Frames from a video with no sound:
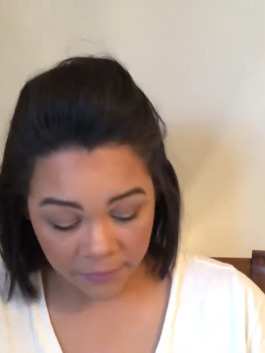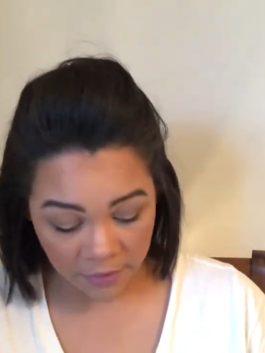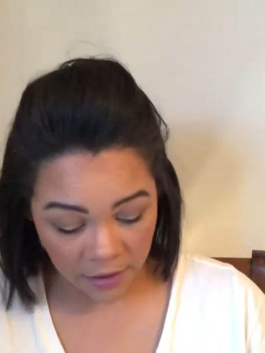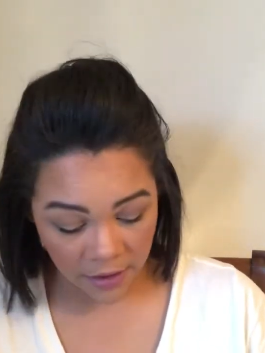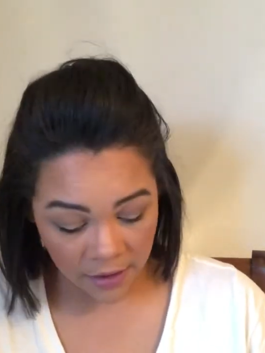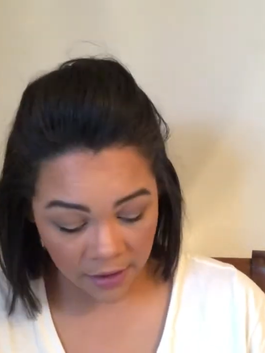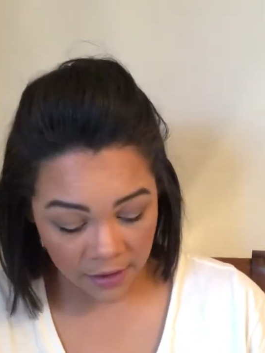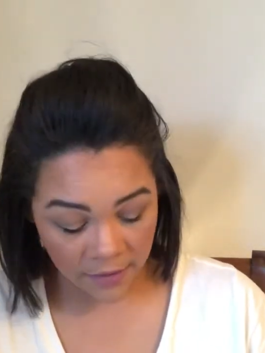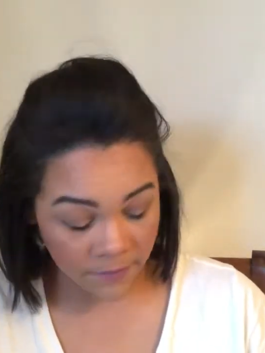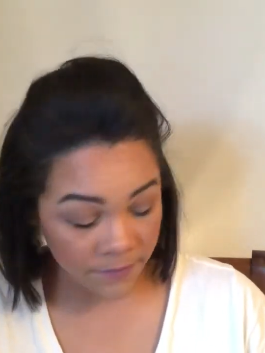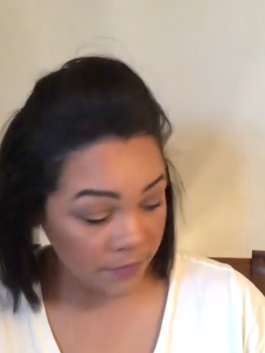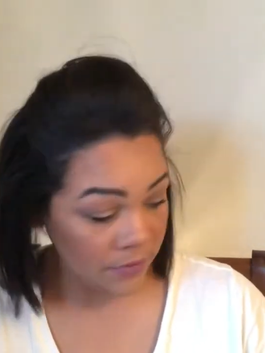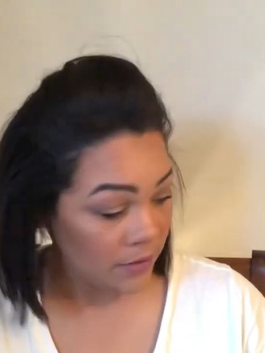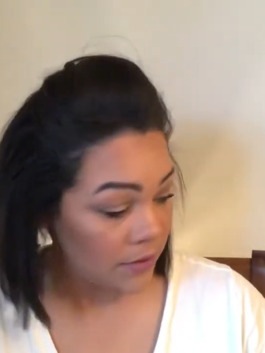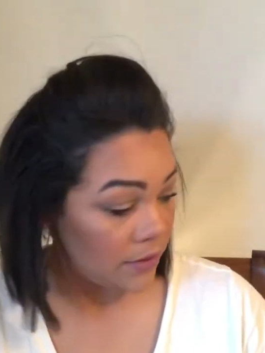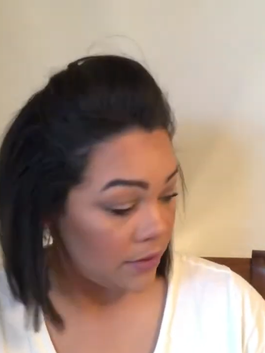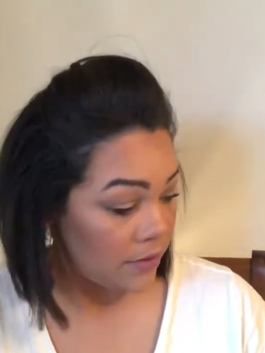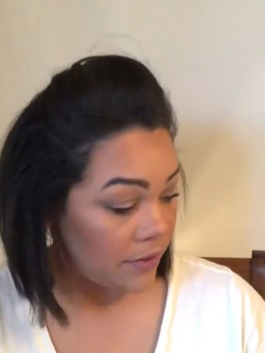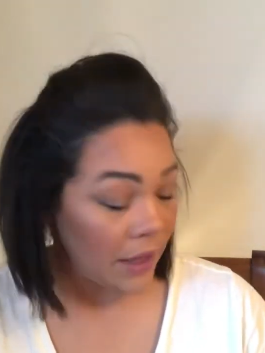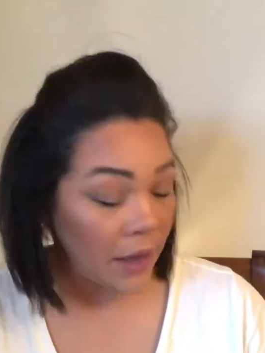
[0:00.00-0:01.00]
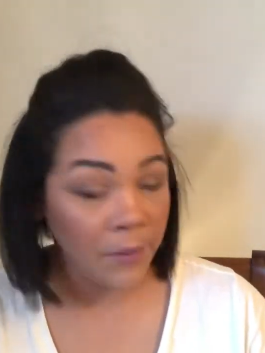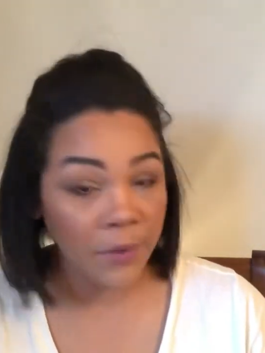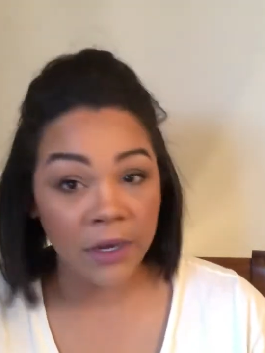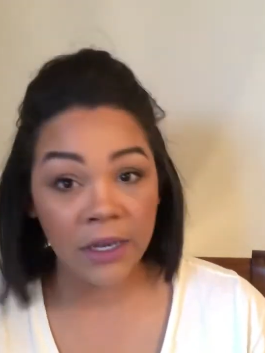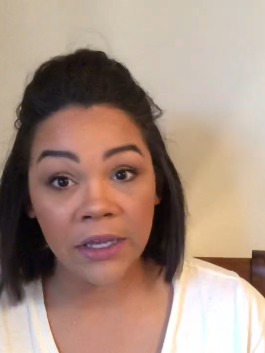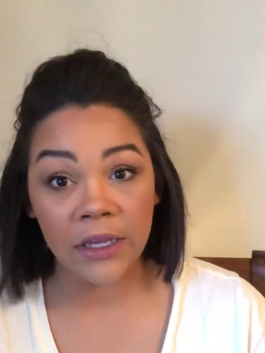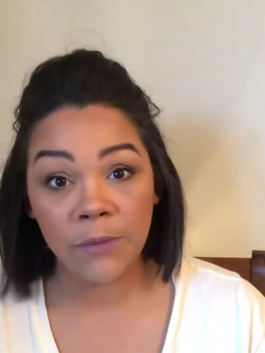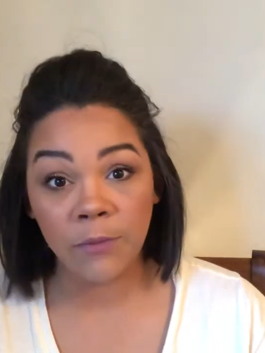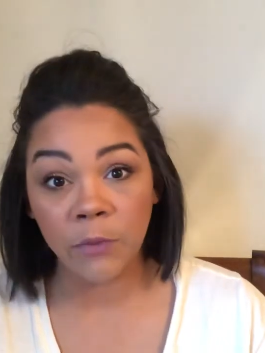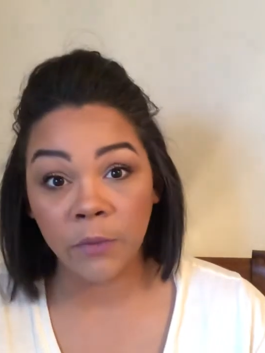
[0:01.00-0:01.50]
That one I
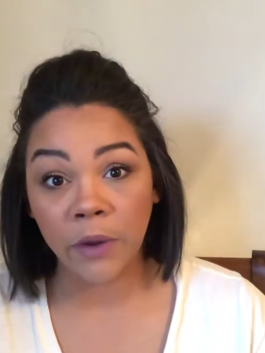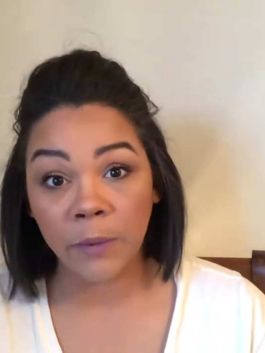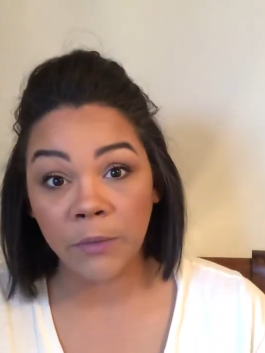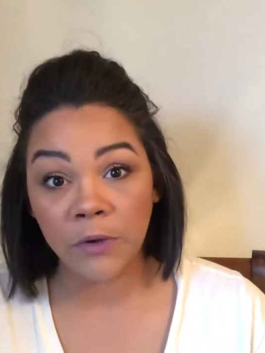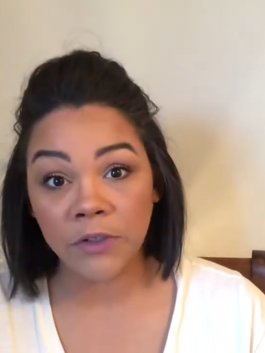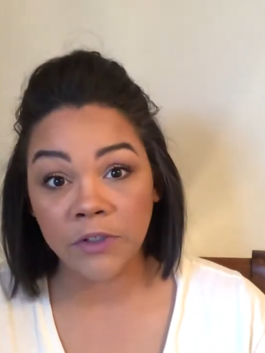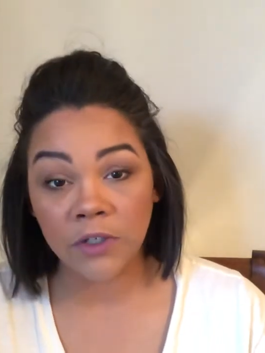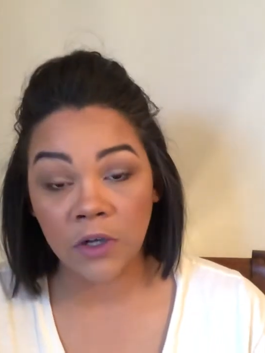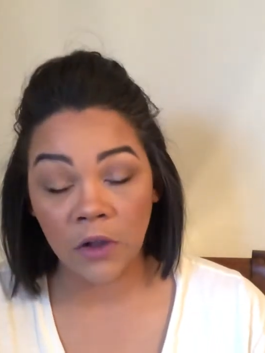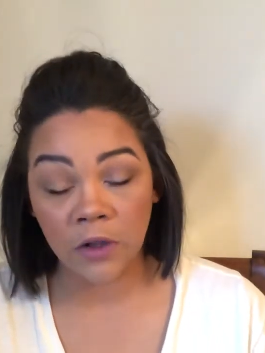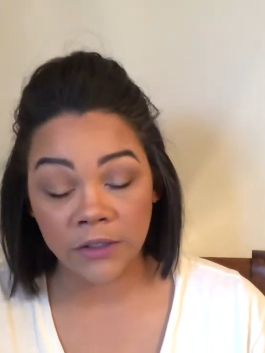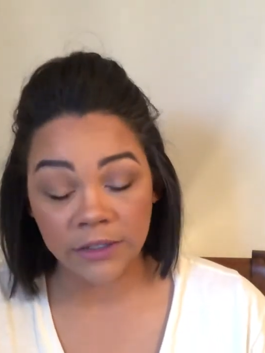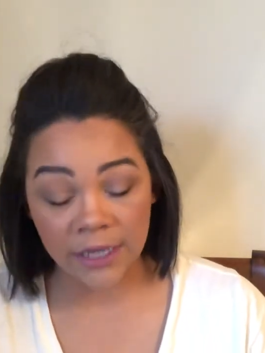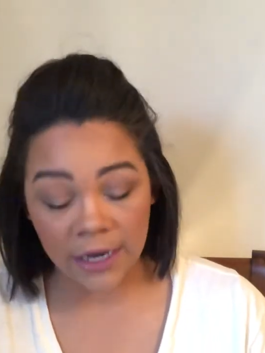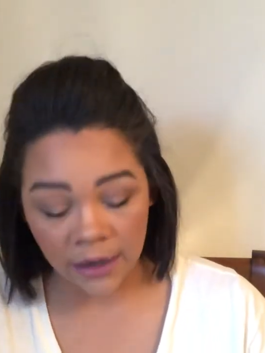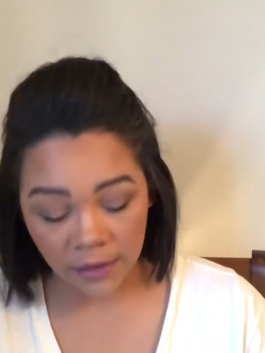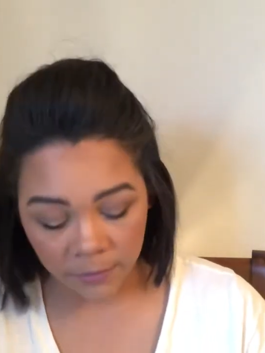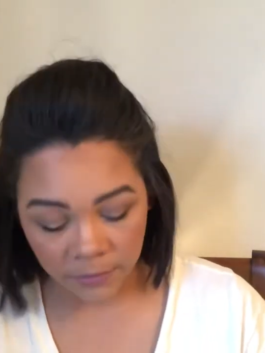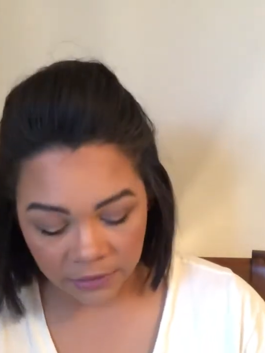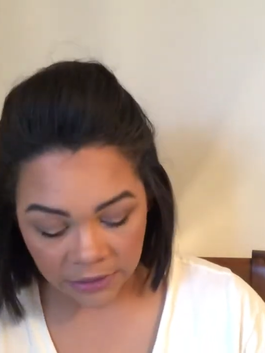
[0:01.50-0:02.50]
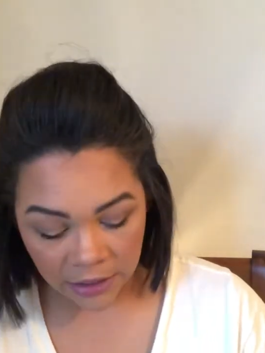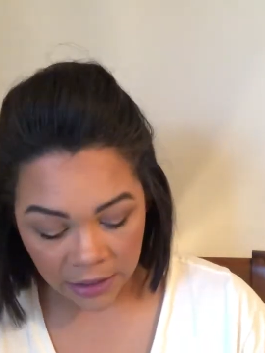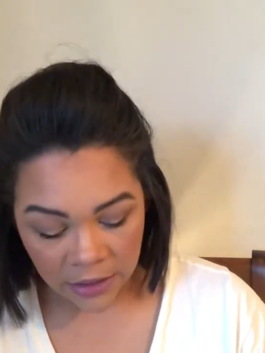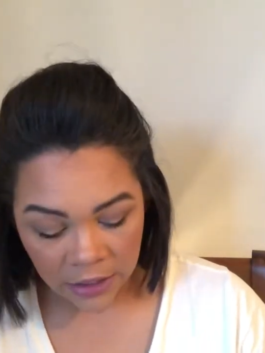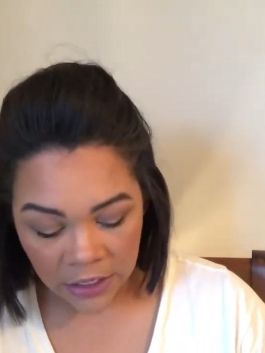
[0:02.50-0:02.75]
keep in my purse at all times.